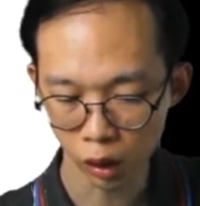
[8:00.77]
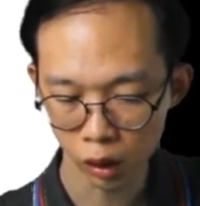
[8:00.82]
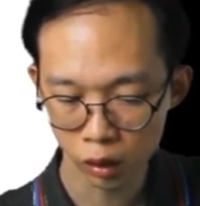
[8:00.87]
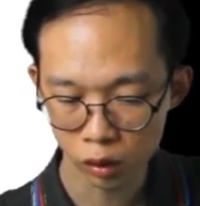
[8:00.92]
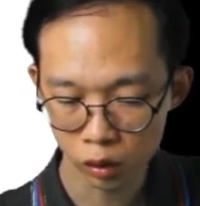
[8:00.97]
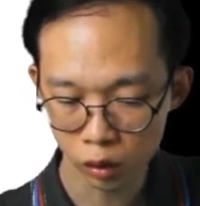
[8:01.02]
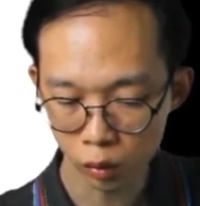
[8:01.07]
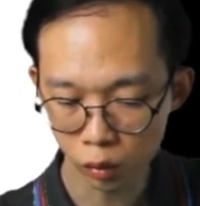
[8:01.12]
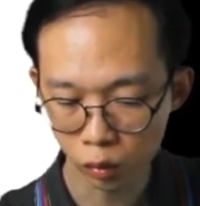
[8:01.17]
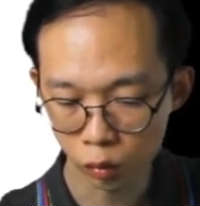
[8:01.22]

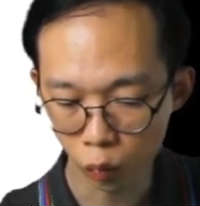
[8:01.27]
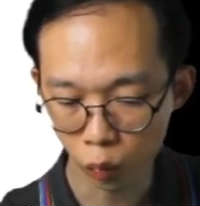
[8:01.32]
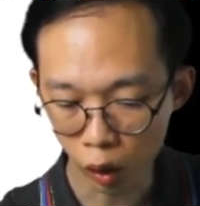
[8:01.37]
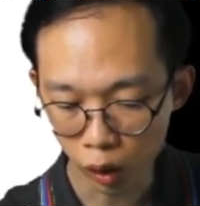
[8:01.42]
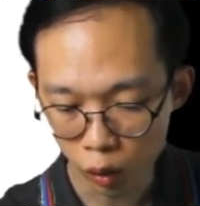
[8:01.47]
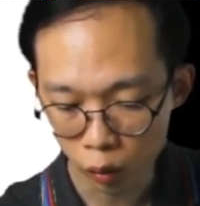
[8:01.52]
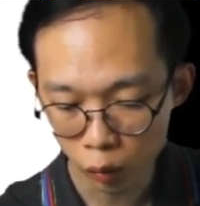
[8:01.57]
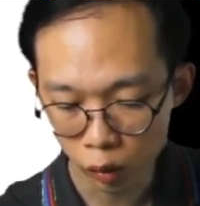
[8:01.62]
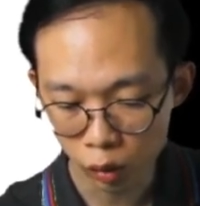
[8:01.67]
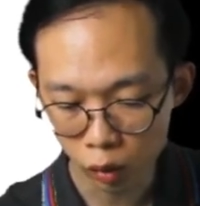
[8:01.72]
so
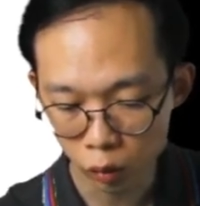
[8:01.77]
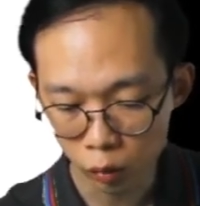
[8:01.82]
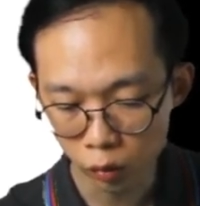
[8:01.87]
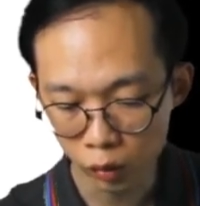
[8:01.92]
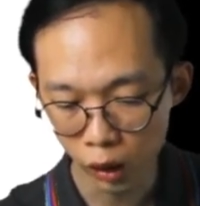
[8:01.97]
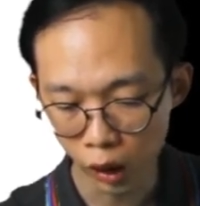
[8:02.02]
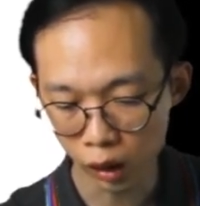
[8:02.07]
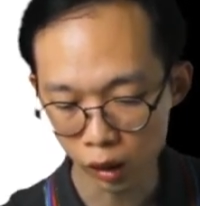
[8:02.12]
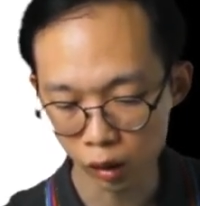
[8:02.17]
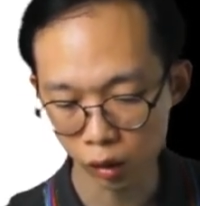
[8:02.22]
what you would do
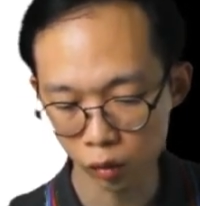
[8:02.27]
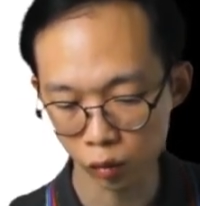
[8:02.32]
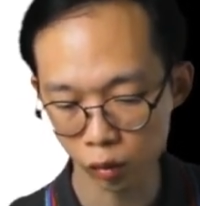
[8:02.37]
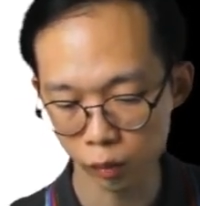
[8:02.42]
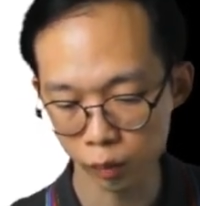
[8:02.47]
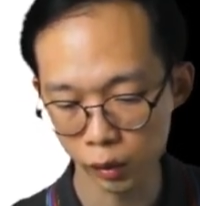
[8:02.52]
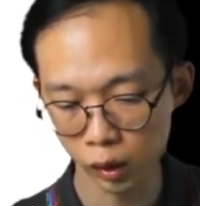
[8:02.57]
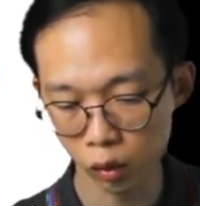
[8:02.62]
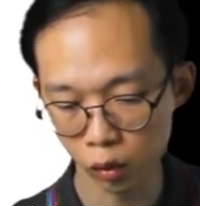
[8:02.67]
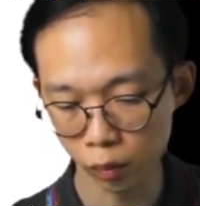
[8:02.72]
then would
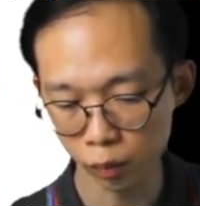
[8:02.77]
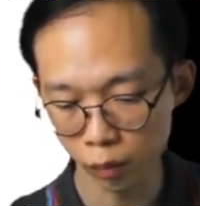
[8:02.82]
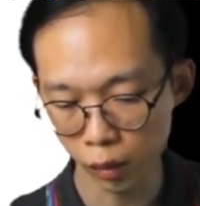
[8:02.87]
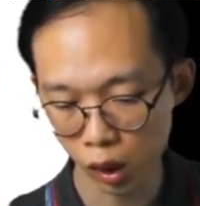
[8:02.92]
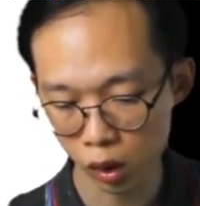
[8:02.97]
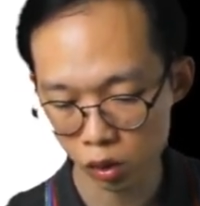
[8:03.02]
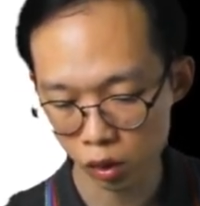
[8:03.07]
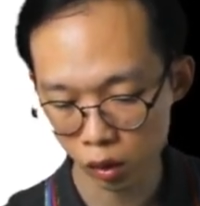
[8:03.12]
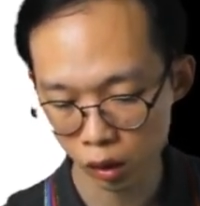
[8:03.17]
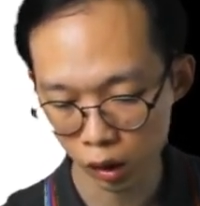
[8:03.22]
be to
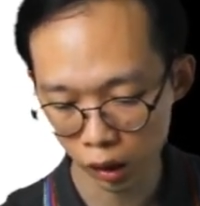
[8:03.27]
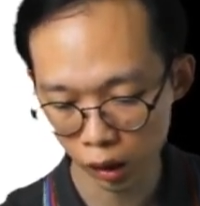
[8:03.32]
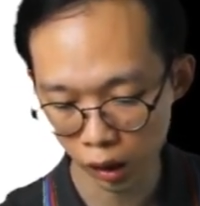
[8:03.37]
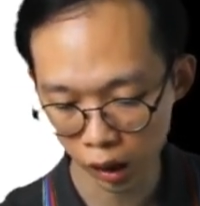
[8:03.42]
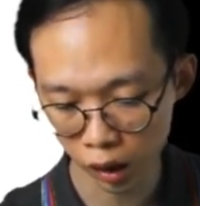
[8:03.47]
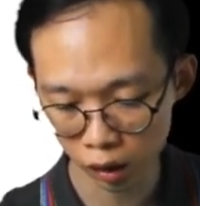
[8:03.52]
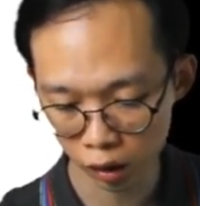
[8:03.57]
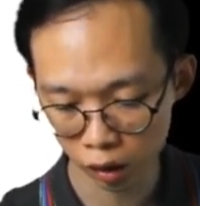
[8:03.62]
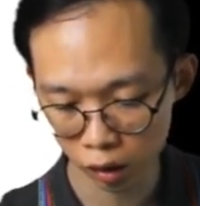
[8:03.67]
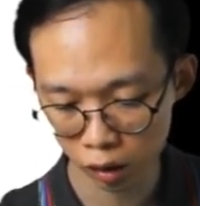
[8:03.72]
measure the
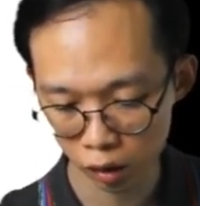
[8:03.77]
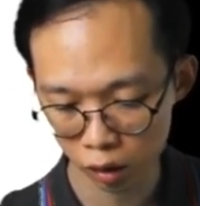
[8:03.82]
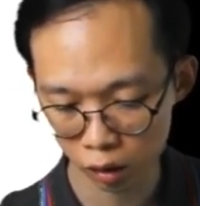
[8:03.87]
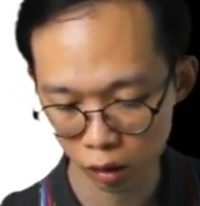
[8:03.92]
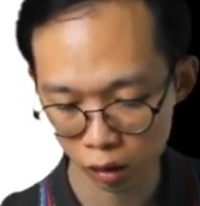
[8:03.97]
length.